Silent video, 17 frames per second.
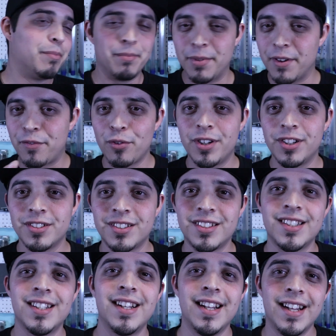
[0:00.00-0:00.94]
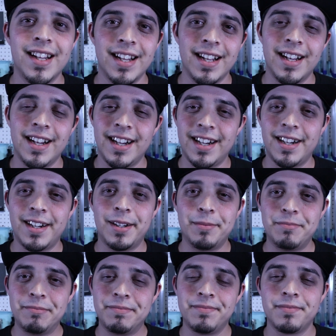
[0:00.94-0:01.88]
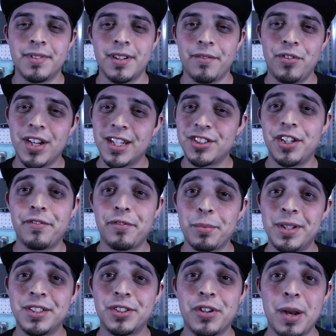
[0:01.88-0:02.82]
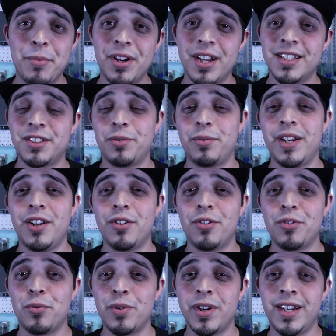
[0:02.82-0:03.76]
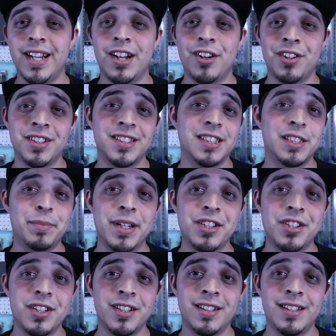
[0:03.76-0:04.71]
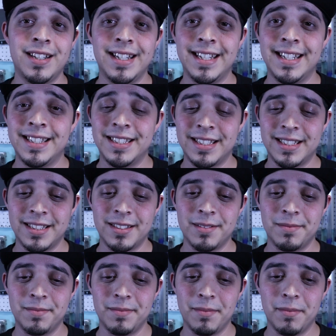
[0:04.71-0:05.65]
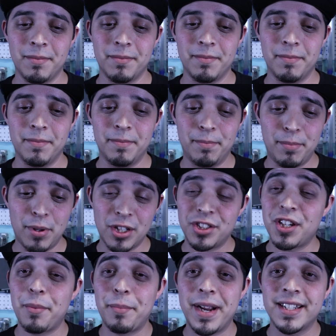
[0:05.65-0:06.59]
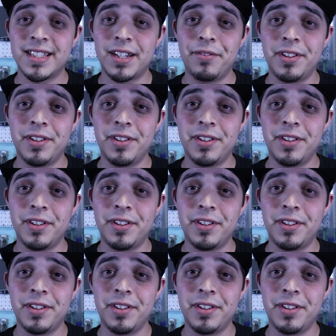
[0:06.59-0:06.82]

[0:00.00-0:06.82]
But for reals, if you guys are here from the Instagram, you guys already know the rundown on the suspension. It's part shop max